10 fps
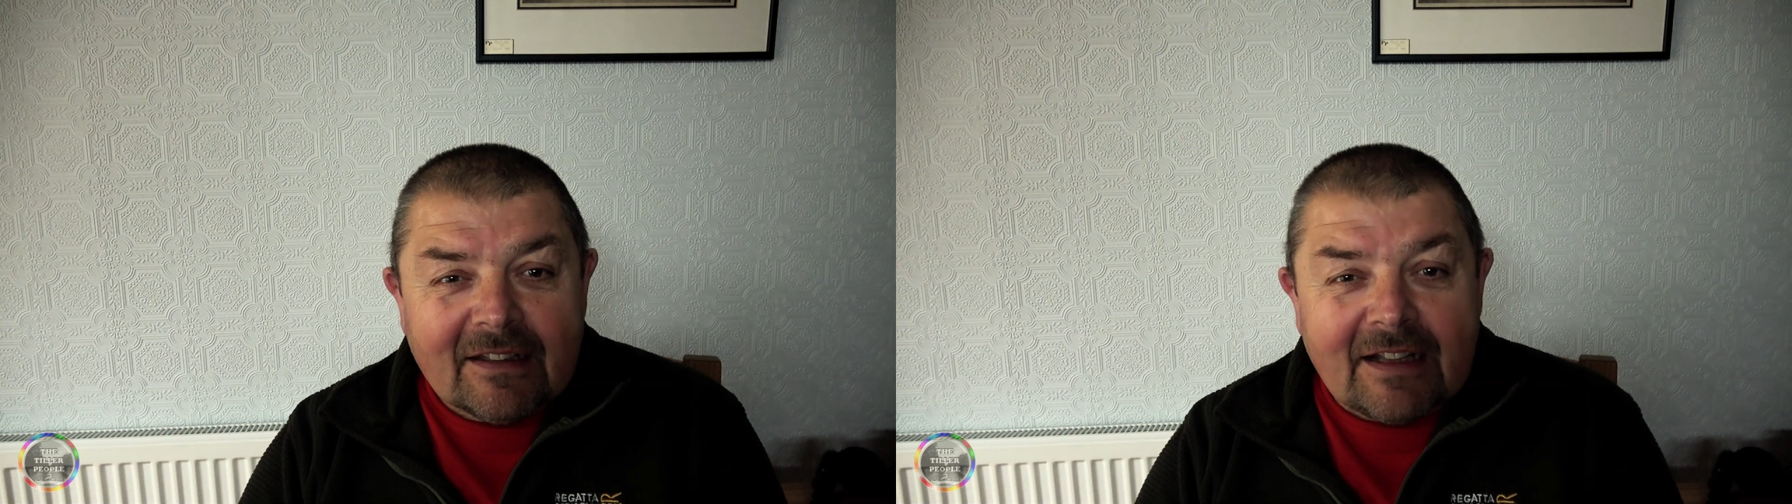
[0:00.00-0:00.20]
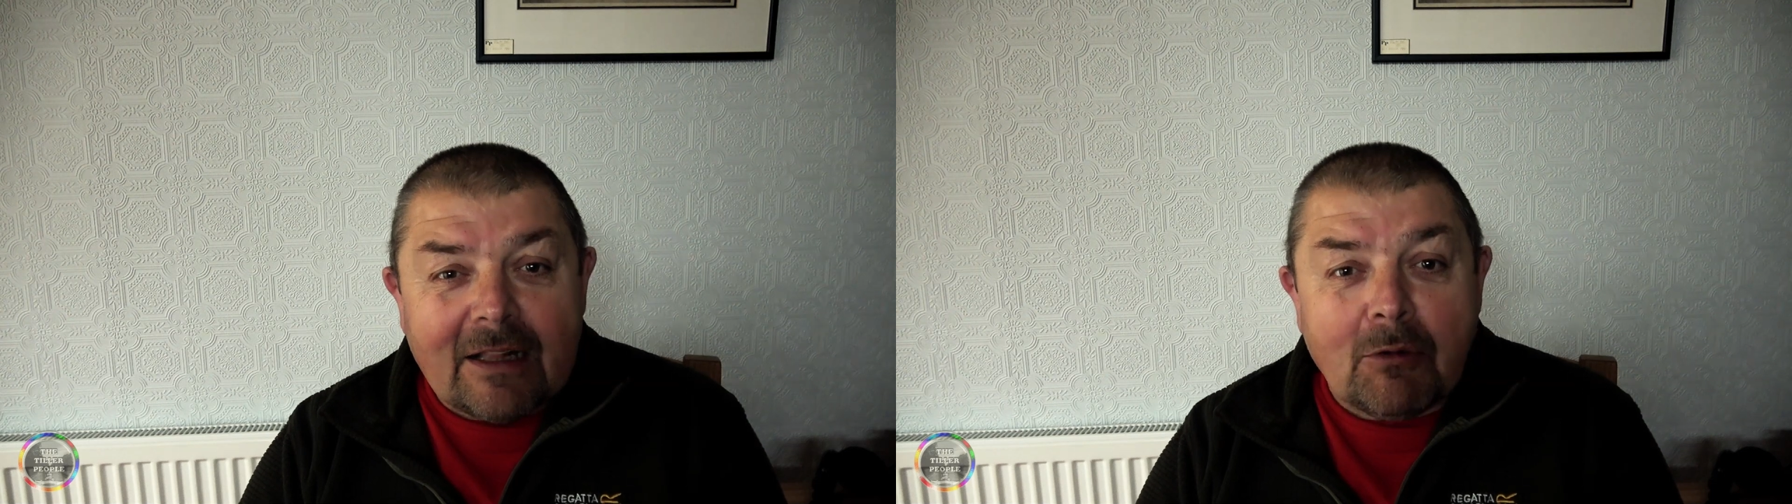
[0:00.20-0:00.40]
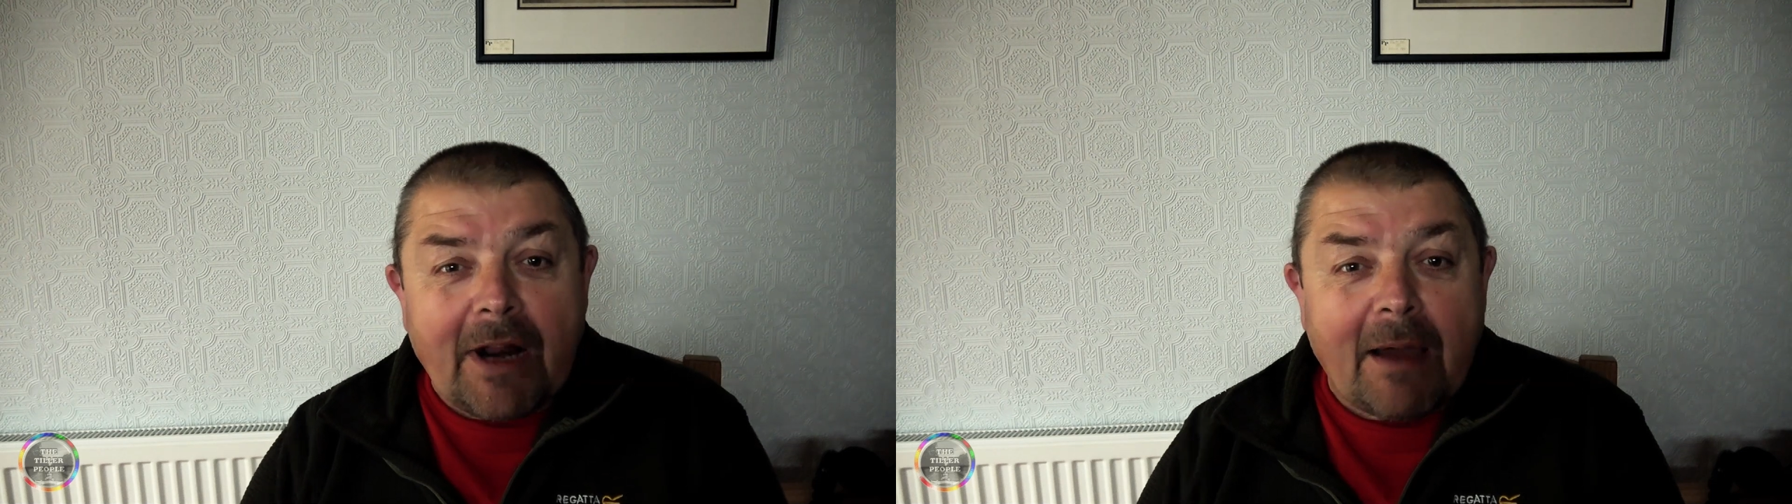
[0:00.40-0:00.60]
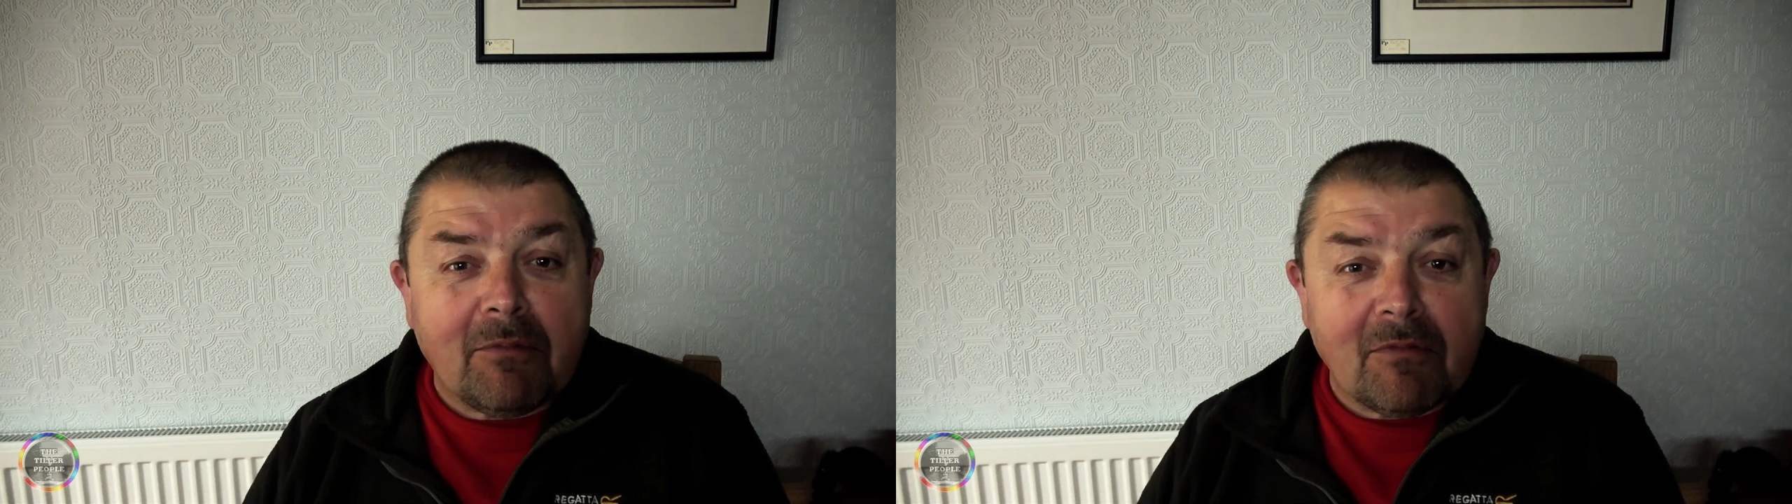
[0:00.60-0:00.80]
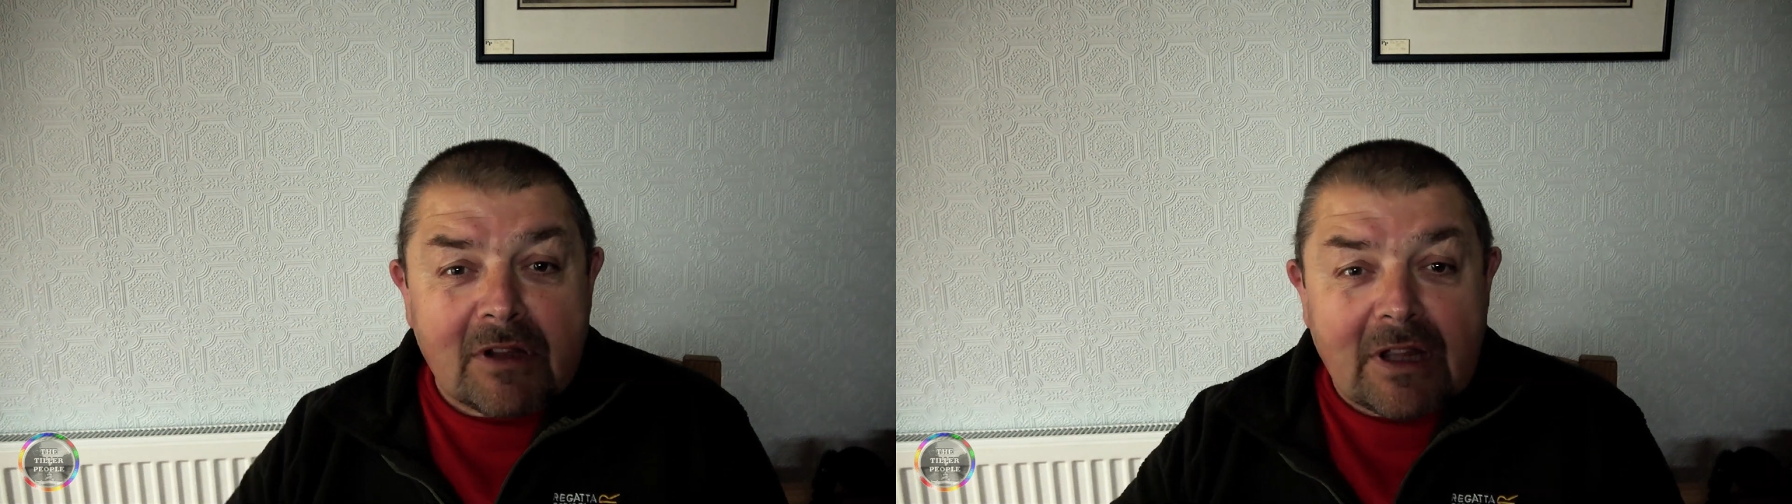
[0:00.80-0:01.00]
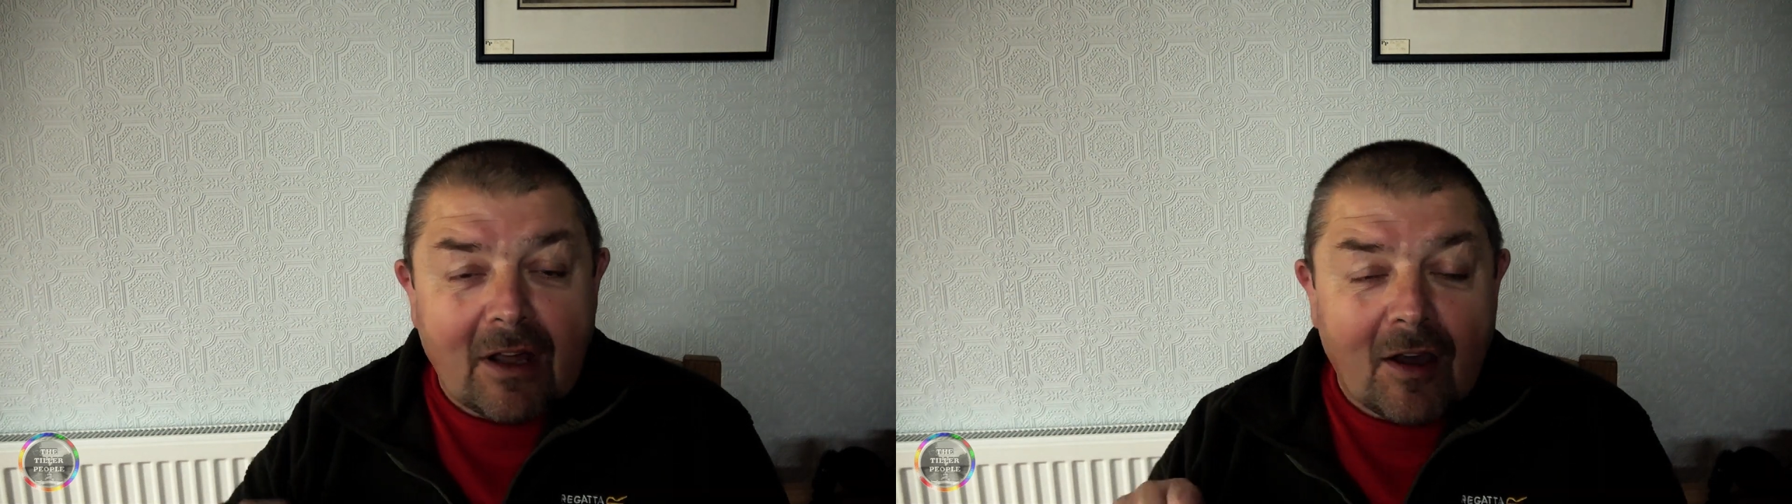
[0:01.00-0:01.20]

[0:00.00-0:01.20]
Tell you what happens